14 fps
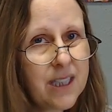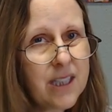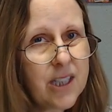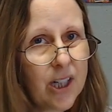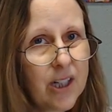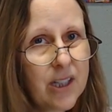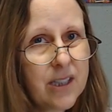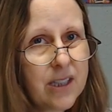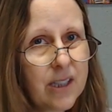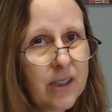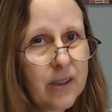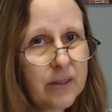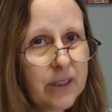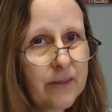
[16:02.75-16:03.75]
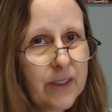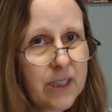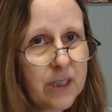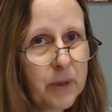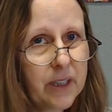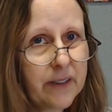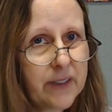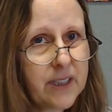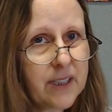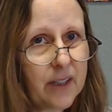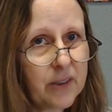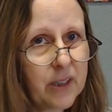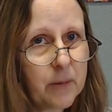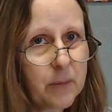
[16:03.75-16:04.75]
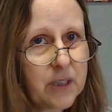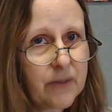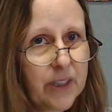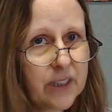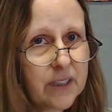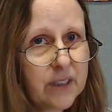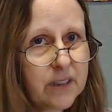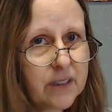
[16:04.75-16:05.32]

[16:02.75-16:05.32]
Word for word: stars that are only visible in the southern hemisphere?